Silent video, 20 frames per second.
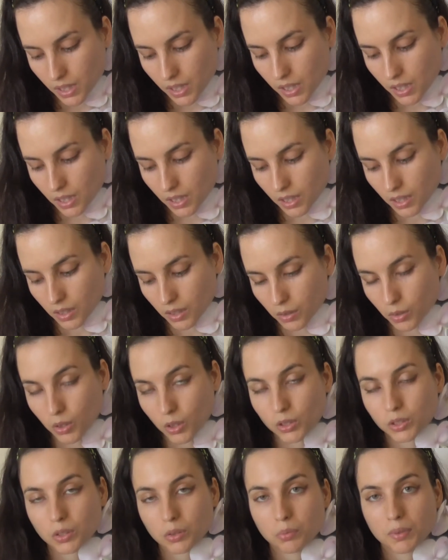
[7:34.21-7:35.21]

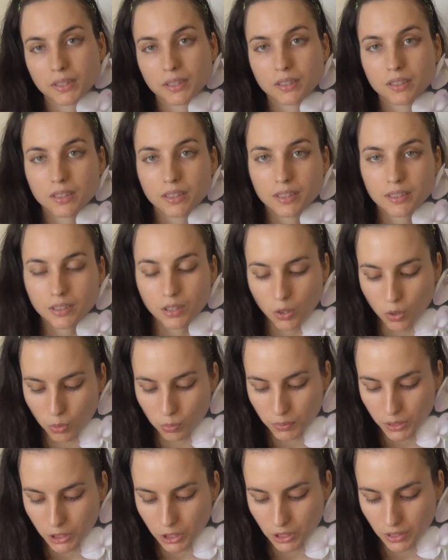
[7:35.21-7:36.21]
Also, Russian is a
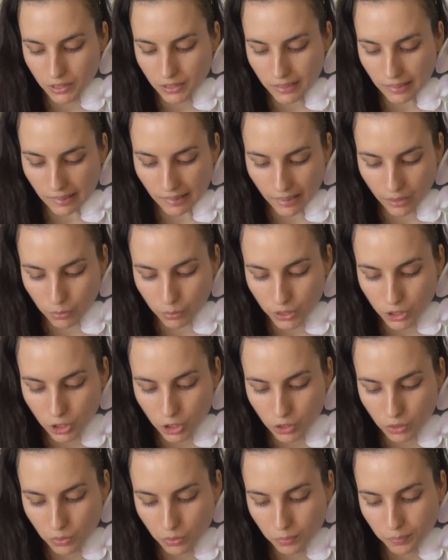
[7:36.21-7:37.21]
homogeneous language,
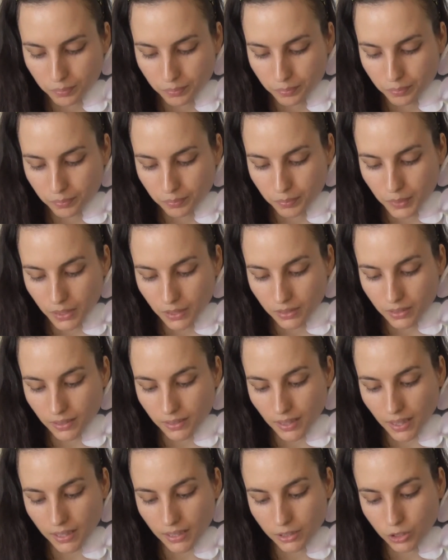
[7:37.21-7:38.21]
meaning the
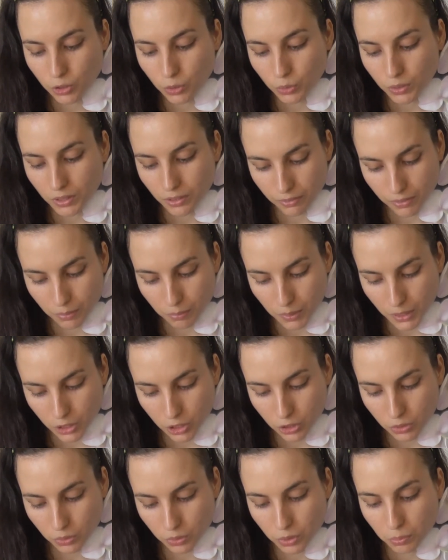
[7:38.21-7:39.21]
dialects don't differ much
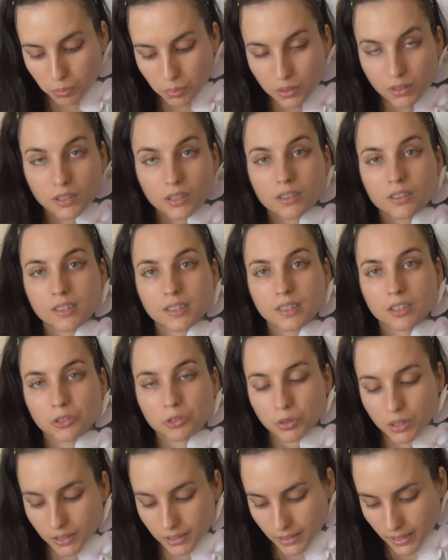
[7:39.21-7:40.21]
due to political
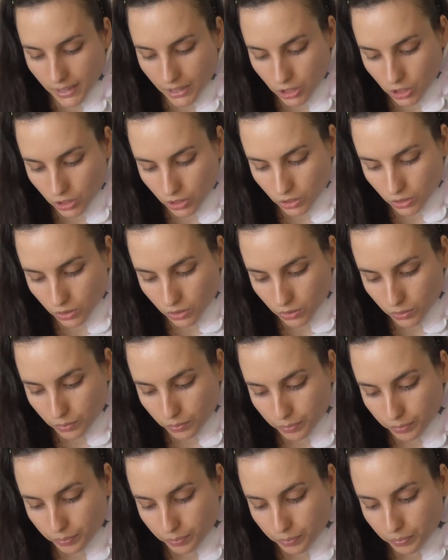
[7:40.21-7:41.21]
centralizations,
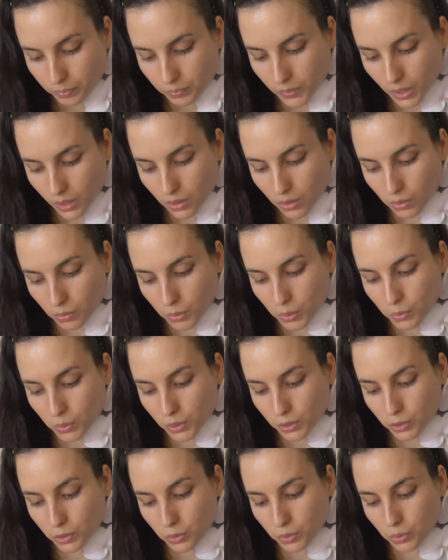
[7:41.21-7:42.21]
rural
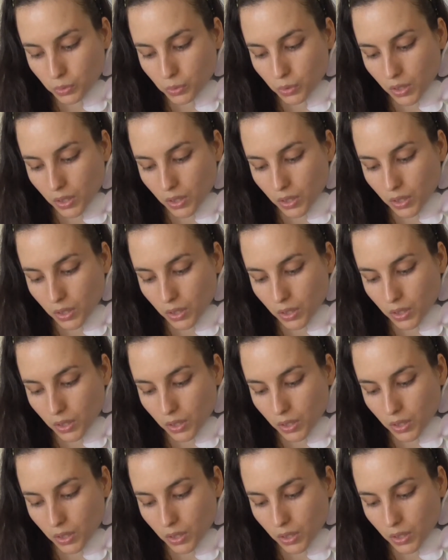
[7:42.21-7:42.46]
to